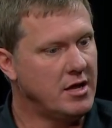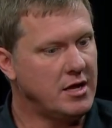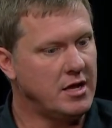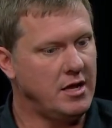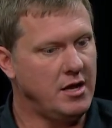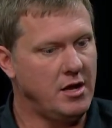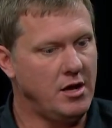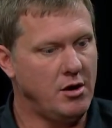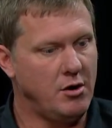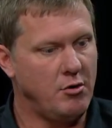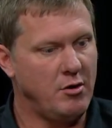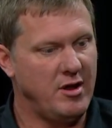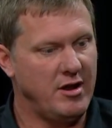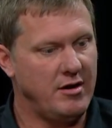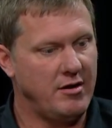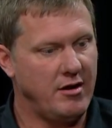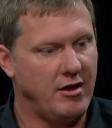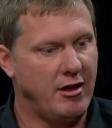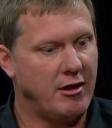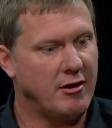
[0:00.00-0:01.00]
you know,
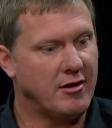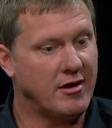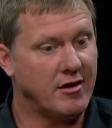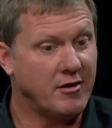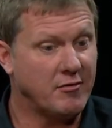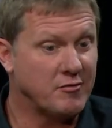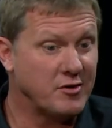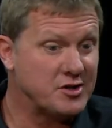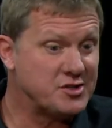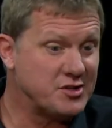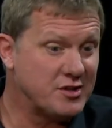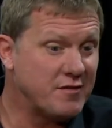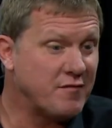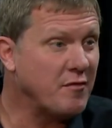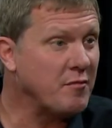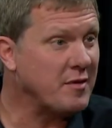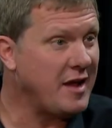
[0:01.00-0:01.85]
and, uh, and originally from